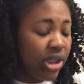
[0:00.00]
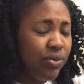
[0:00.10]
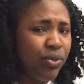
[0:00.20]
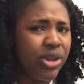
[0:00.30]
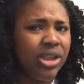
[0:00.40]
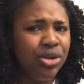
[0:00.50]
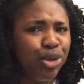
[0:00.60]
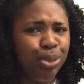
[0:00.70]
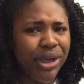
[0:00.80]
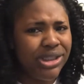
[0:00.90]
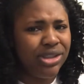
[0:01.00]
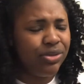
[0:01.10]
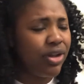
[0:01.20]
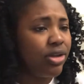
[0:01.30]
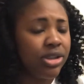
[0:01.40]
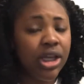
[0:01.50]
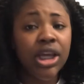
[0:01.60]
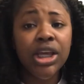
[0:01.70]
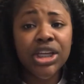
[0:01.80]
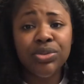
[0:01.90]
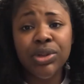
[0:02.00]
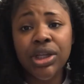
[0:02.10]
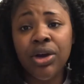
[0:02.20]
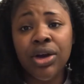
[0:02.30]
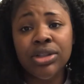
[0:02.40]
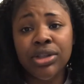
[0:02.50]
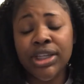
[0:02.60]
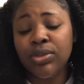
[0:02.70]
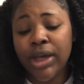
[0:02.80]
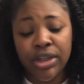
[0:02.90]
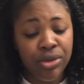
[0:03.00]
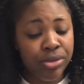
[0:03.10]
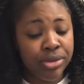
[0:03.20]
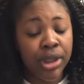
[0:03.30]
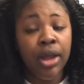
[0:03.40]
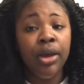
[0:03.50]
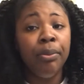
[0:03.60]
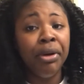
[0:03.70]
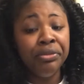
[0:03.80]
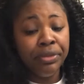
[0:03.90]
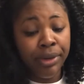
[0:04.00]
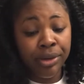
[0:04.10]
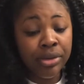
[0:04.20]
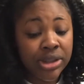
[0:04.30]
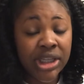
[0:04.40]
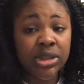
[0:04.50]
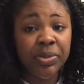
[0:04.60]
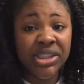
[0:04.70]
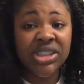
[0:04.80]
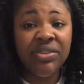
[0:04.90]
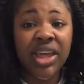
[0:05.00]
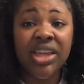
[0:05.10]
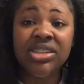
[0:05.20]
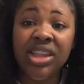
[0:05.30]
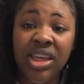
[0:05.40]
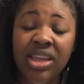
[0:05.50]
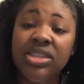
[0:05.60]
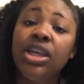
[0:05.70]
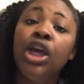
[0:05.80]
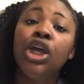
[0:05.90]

Even with the little braces floss, it's really hard. So that's why I use both of those expensive ass things.